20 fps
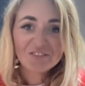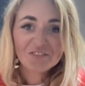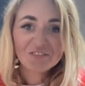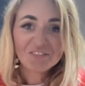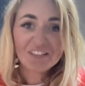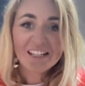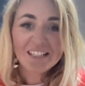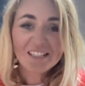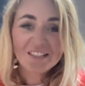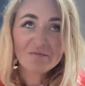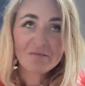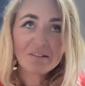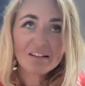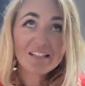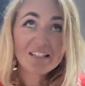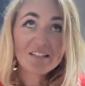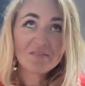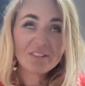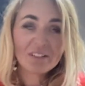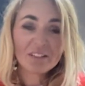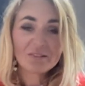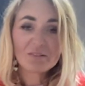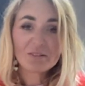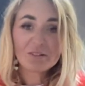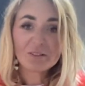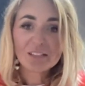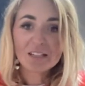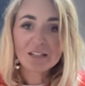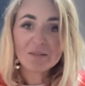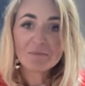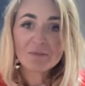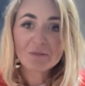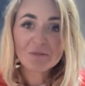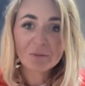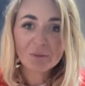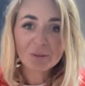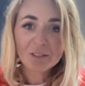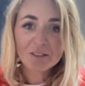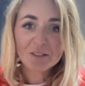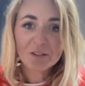yes, and my 7-year-old keeps
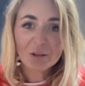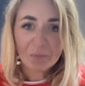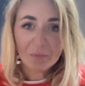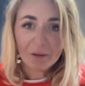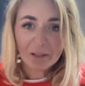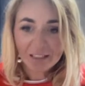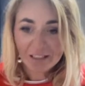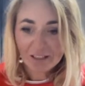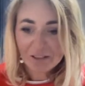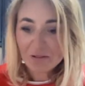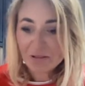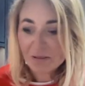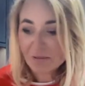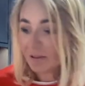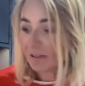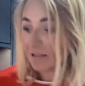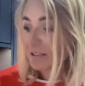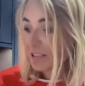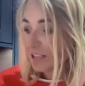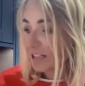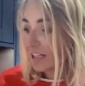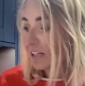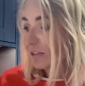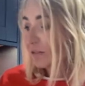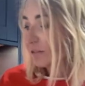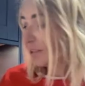wanting to come in here as well. So